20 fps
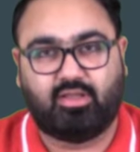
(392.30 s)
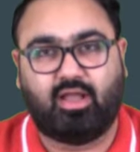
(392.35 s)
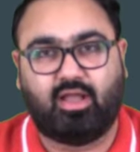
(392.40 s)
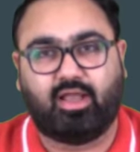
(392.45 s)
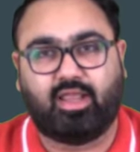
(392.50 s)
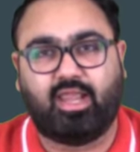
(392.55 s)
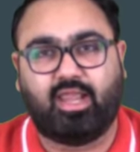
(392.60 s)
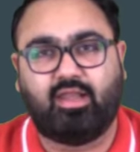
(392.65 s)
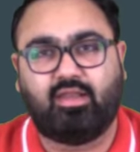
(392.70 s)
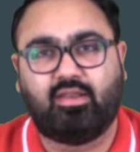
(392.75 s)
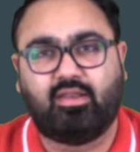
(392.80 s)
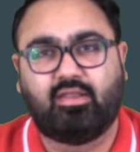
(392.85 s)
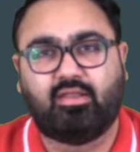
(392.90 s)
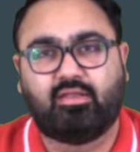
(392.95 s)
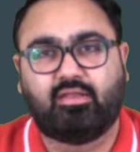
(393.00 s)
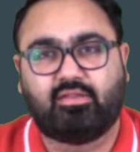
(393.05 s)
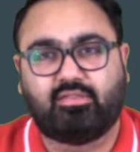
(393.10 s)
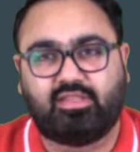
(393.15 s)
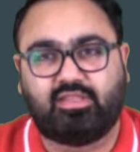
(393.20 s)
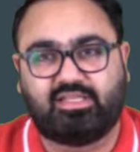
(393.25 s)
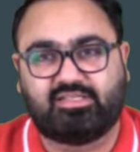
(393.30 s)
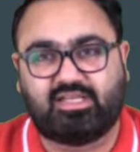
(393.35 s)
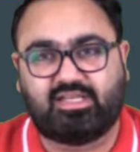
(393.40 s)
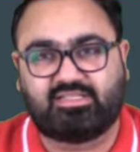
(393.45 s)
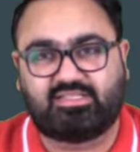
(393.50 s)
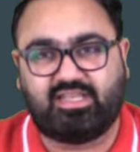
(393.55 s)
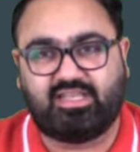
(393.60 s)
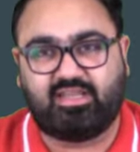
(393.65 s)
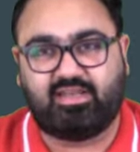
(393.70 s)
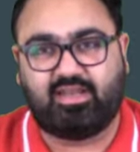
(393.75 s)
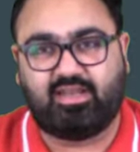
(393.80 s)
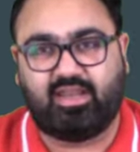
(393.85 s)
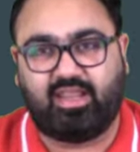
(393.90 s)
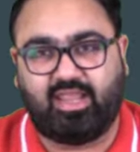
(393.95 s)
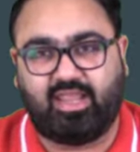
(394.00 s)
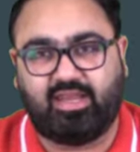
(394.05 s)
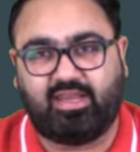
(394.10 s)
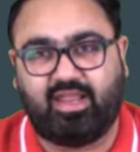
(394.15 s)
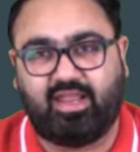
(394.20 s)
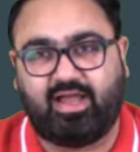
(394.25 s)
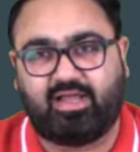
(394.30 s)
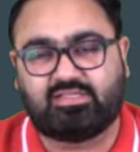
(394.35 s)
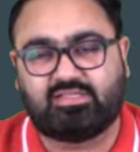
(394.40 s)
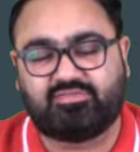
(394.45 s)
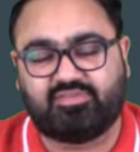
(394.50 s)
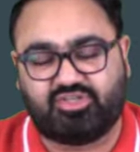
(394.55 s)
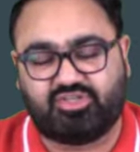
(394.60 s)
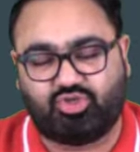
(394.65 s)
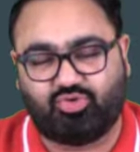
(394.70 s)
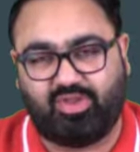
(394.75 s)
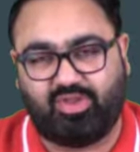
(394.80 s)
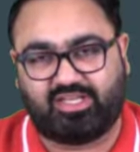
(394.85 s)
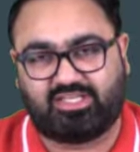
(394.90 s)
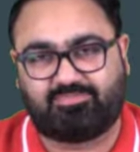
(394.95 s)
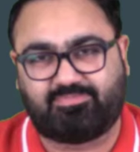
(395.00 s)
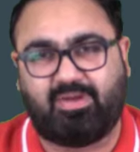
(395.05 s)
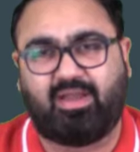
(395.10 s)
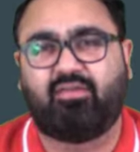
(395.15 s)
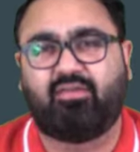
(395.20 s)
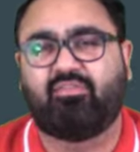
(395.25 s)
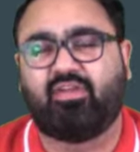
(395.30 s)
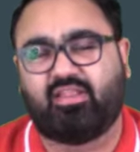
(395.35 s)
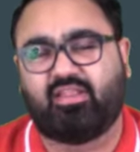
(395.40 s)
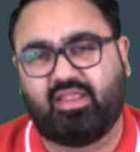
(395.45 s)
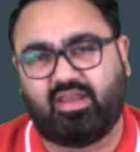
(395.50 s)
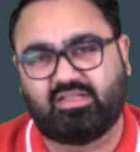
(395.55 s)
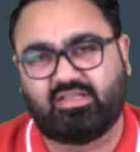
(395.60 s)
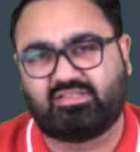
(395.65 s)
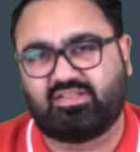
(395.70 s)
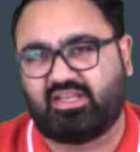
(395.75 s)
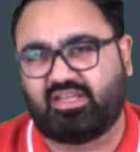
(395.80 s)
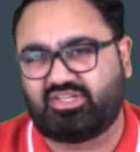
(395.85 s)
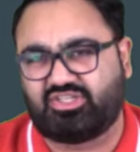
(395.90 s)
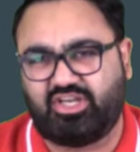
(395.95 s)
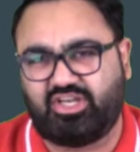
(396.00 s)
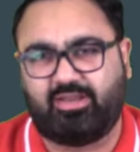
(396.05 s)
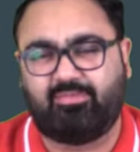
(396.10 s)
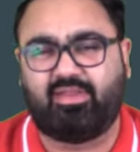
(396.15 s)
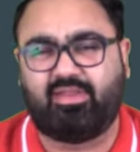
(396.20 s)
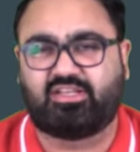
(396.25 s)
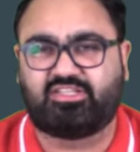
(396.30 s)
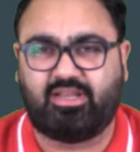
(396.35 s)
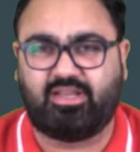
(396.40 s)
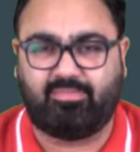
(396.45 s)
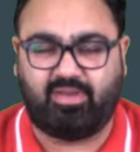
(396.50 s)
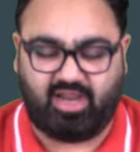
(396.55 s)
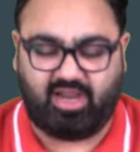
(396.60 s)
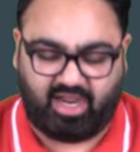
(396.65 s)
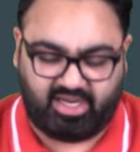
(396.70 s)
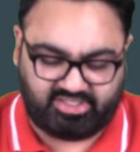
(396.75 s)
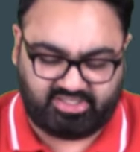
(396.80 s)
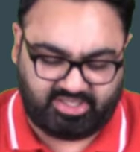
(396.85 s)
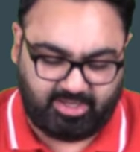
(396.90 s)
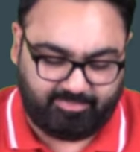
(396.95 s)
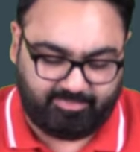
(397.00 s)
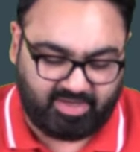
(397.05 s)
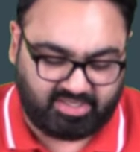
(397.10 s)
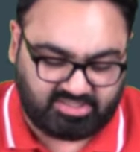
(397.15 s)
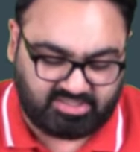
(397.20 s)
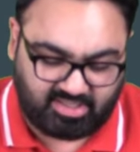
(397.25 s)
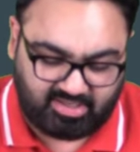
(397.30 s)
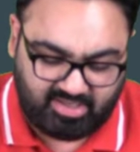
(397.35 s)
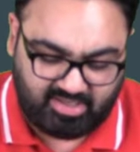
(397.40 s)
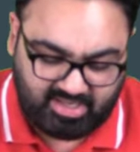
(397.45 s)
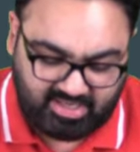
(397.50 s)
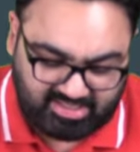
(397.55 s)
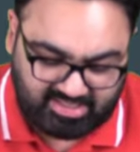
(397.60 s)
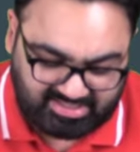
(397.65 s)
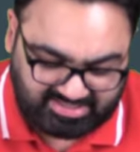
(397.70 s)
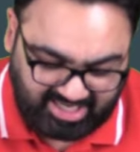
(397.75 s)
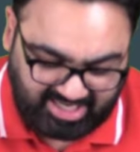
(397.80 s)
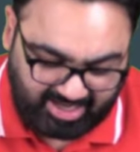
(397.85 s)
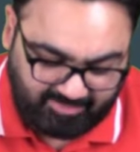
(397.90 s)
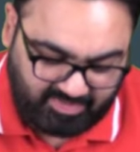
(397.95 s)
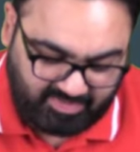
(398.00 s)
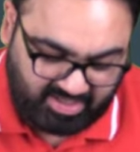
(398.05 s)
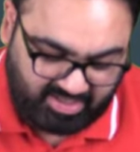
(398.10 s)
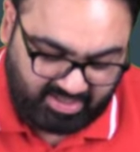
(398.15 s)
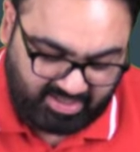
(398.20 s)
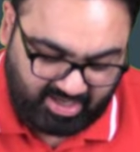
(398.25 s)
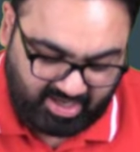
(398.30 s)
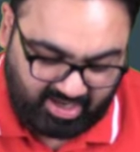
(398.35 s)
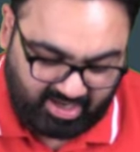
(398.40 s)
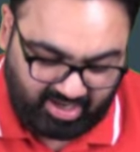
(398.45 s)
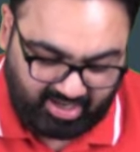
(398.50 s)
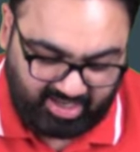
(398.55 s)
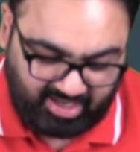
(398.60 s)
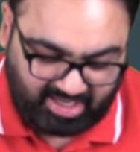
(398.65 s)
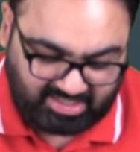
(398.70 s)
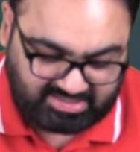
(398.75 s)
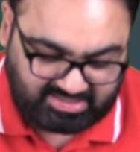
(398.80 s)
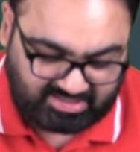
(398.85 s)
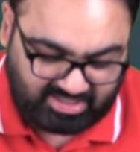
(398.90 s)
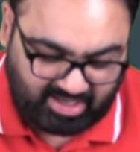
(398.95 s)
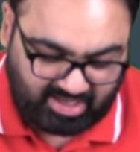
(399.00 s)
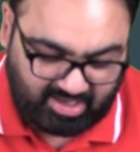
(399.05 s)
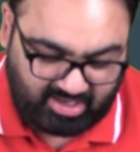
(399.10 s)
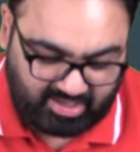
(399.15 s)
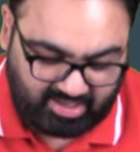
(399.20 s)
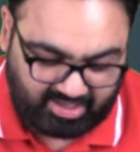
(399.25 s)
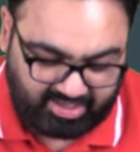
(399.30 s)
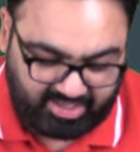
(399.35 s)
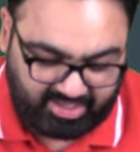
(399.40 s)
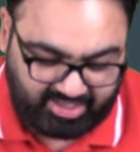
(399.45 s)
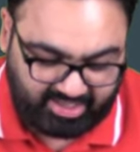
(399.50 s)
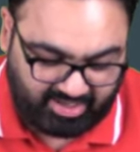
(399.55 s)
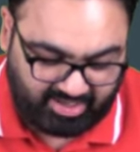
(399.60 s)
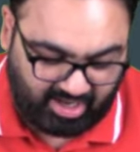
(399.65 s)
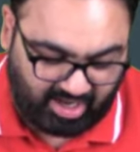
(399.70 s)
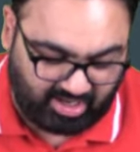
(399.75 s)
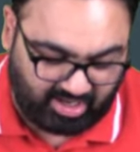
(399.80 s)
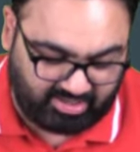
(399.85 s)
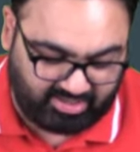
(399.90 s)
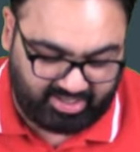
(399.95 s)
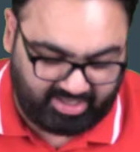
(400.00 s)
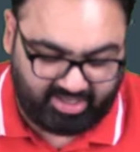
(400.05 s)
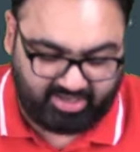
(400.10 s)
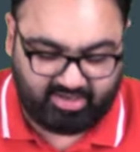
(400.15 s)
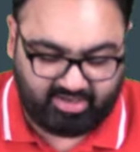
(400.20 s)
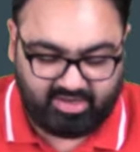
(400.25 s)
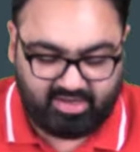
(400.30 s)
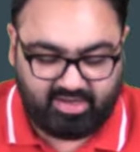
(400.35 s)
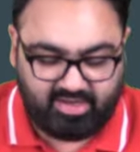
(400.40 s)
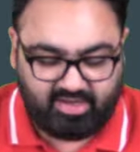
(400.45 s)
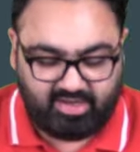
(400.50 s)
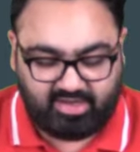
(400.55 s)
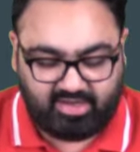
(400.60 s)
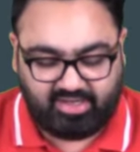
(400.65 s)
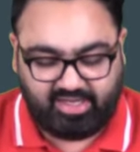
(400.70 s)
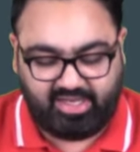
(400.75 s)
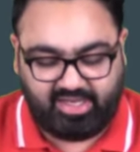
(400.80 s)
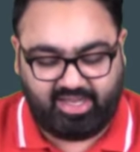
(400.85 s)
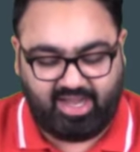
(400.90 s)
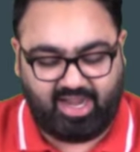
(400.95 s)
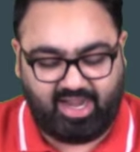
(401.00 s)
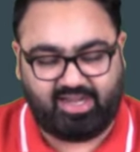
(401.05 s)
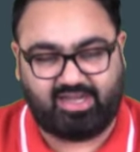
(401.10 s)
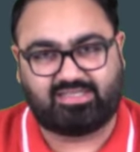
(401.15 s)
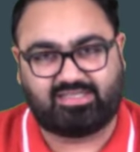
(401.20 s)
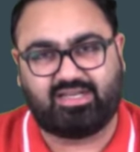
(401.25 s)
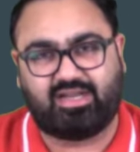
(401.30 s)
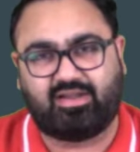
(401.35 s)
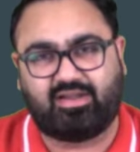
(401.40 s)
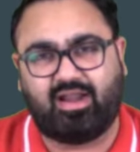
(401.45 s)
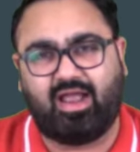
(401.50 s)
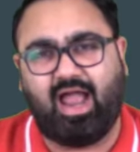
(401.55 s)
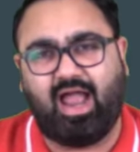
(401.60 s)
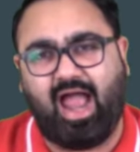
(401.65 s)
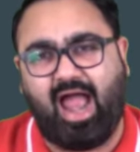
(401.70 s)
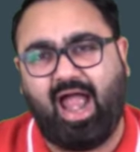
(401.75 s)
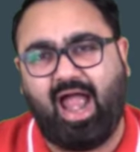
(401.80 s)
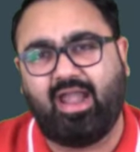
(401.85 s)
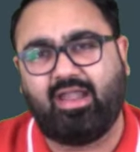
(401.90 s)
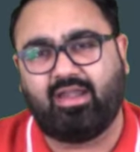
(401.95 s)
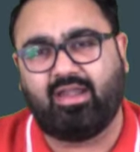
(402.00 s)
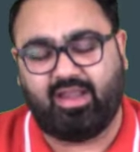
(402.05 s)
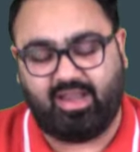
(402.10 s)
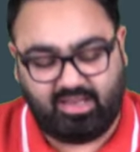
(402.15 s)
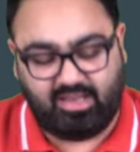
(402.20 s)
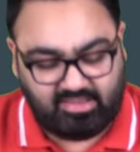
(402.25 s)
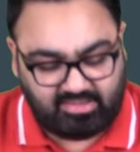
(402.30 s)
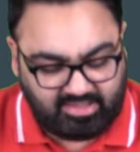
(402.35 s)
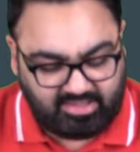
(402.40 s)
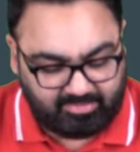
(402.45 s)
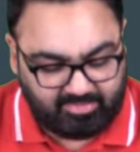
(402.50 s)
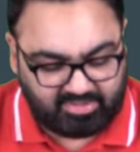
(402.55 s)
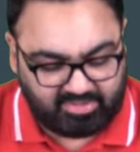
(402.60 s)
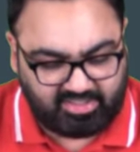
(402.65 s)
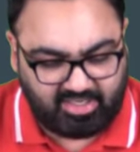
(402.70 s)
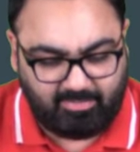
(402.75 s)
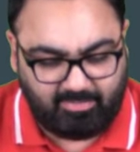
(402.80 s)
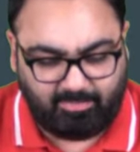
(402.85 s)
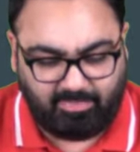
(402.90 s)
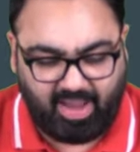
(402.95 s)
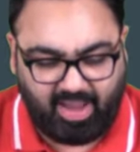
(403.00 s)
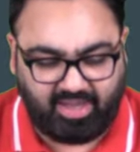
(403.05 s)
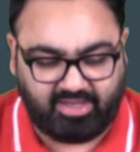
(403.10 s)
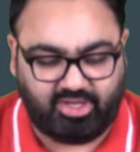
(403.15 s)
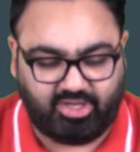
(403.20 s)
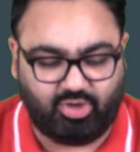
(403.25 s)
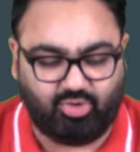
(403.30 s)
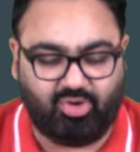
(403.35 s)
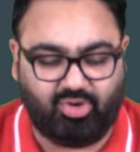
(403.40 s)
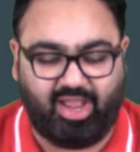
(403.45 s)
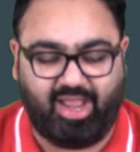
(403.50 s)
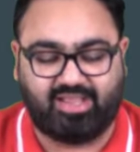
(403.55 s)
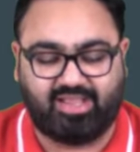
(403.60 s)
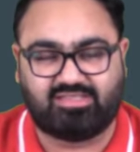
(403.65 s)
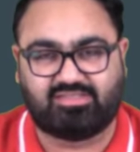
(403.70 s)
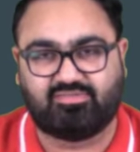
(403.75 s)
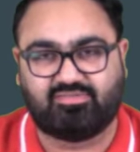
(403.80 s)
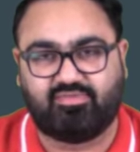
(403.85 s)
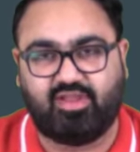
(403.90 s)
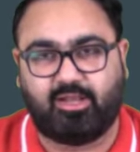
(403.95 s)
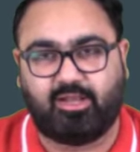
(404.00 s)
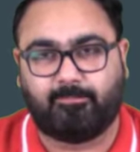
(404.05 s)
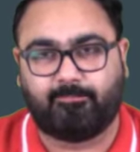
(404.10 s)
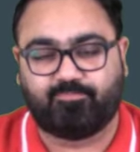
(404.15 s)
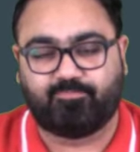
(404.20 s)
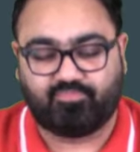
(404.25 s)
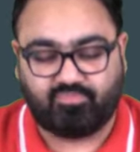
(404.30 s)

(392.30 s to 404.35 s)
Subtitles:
Again, these are seen in areas which you expect where there is extremely, extremely harsh temperature: Siberia, Alaska, Canadian Arctic, Greenland, etc., and in Tibetan Plateau as well.